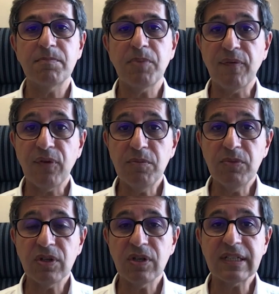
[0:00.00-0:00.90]

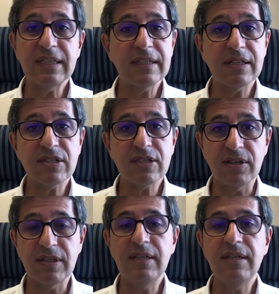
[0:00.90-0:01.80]
performed a clinical
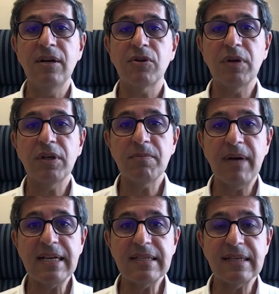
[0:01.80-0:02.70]
study
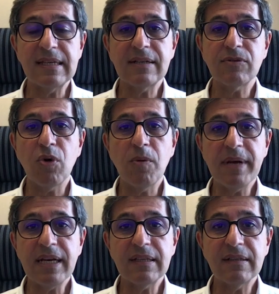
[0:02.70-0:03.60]
randomizing
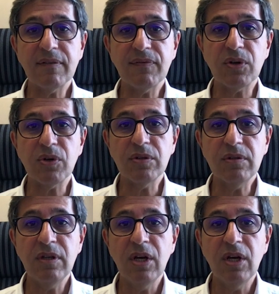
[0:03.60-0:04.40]
ropeg interferon